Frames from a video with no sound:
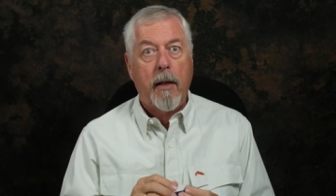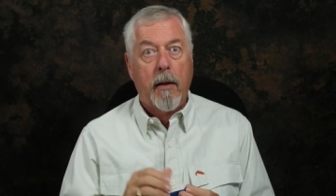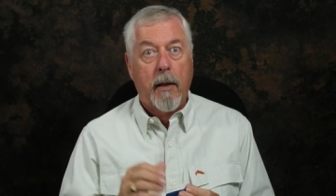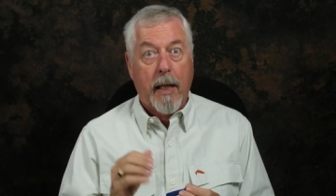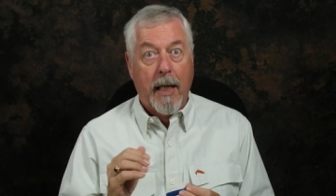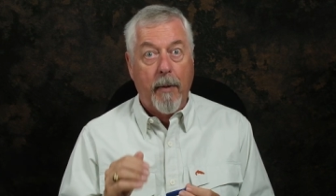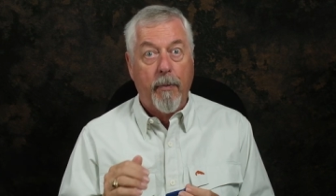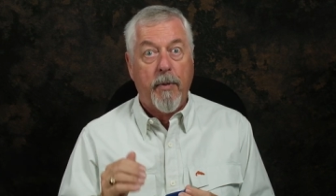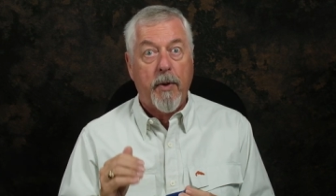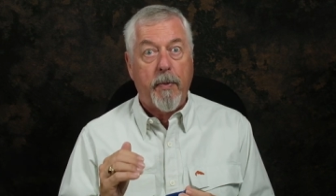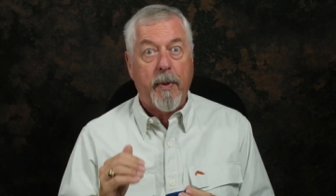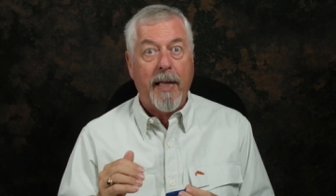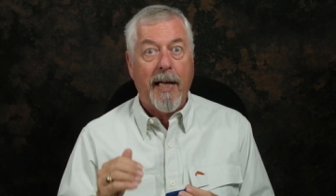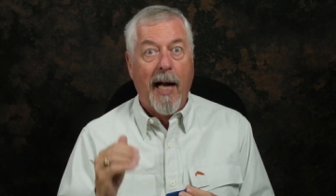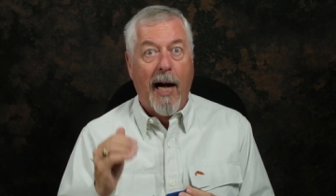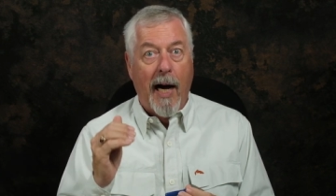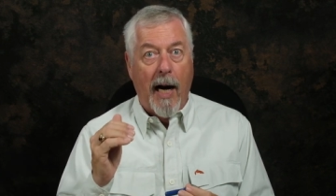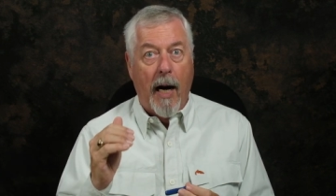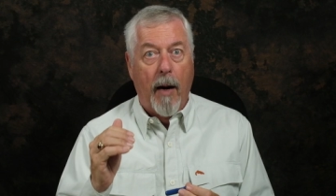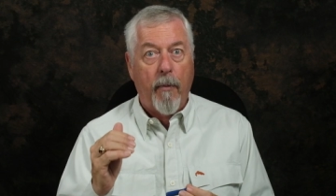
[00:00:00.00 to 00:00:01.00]
keep the speed
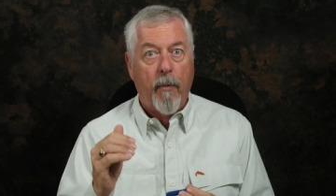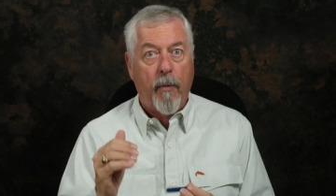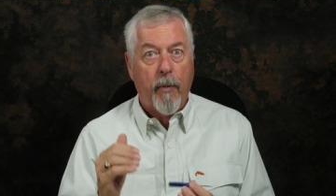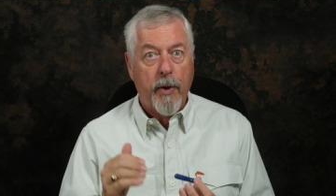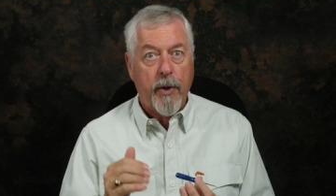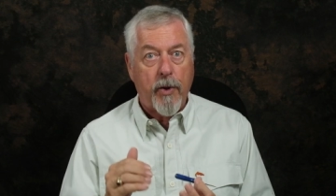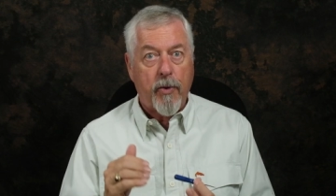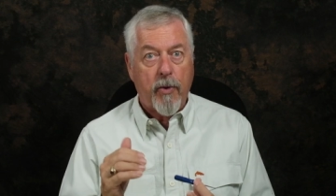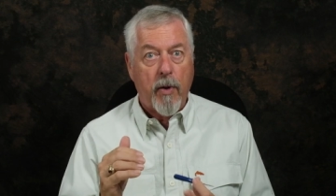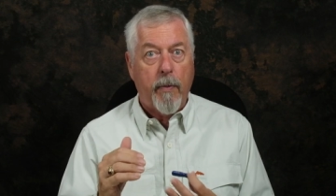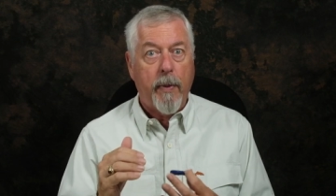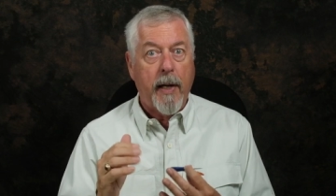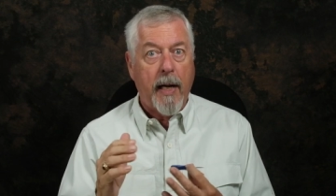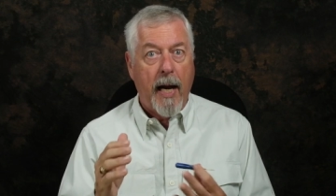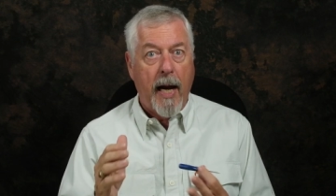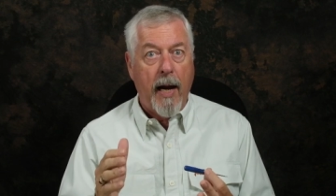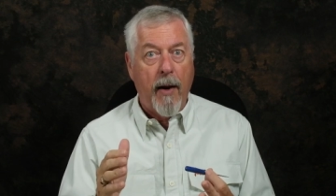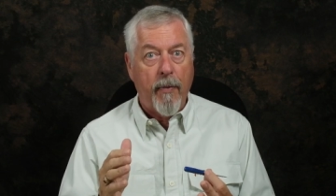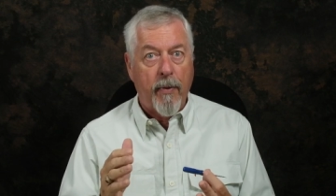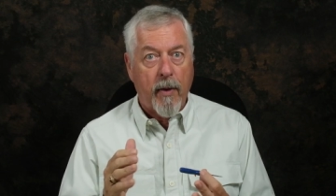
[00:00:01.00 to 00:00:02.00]
up with stripping
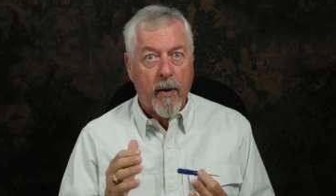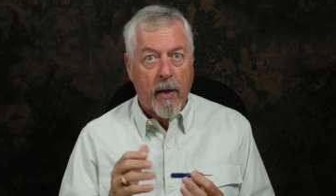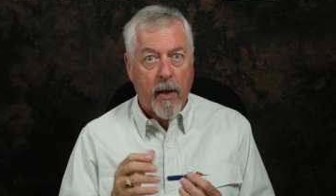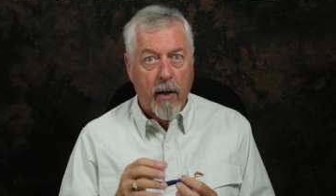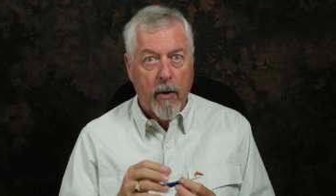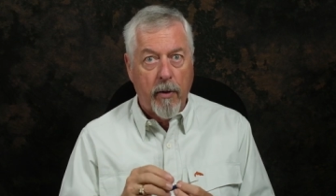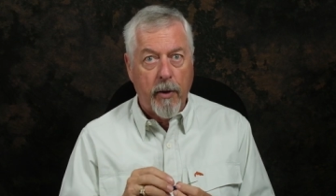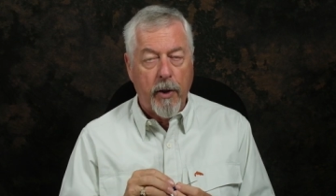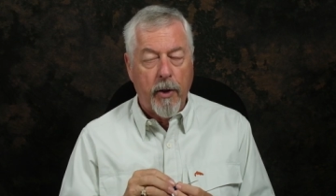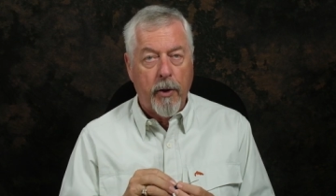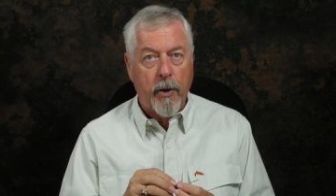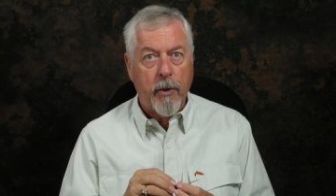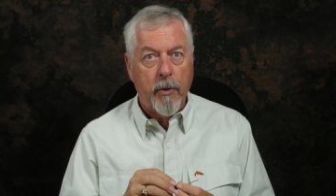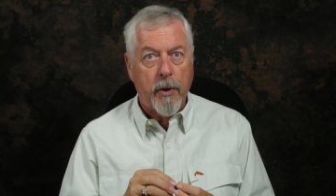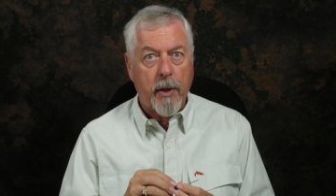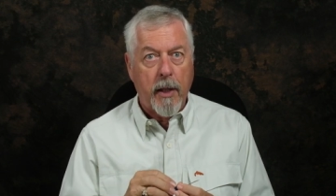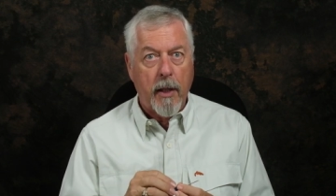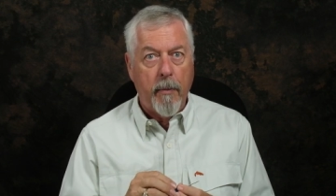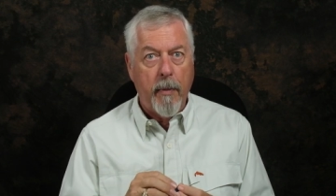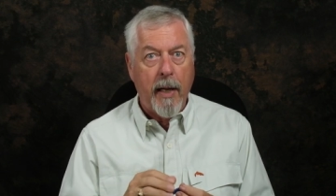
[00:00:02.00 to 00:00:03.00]
and the current you're
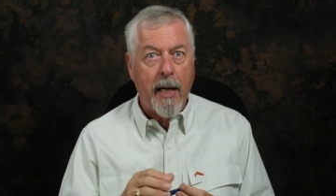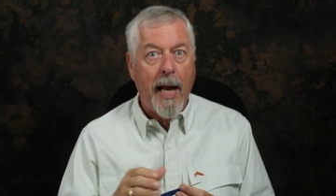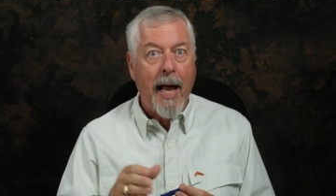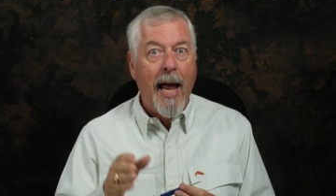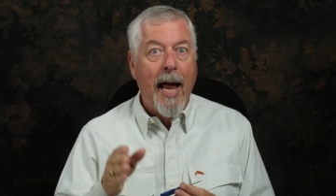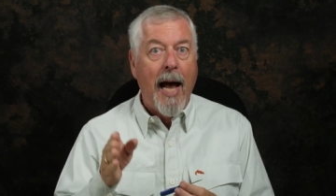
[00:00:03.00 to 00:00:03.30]
using them in,